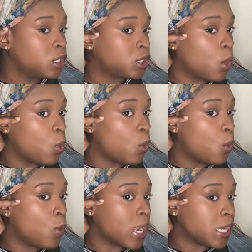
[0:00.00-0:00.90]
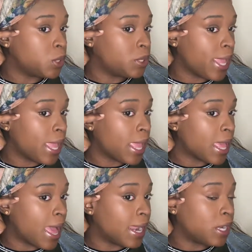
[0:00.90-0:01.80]
So when I do
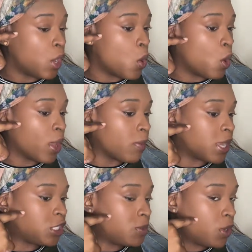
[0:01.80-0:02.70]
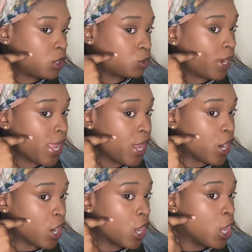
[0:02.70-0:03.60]
that, I know, okay, my cheekbone is right
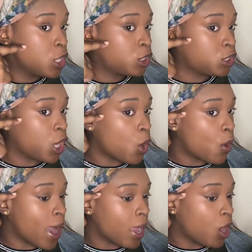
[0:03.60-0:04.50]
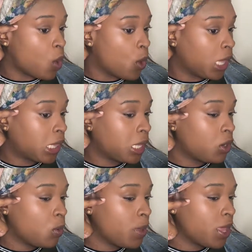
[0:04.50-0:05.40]
here. So I go a
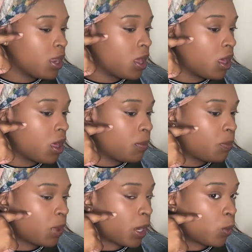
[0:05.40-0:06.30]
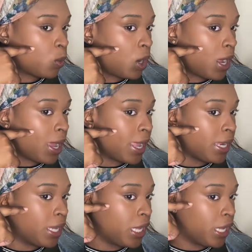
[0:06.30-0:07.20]
little bit up, like
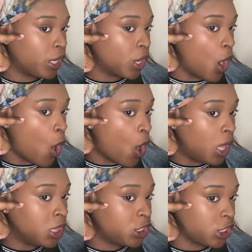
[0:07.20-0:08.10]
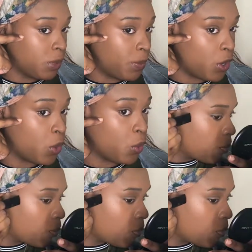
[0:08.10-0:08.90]
right here on the cheekbone.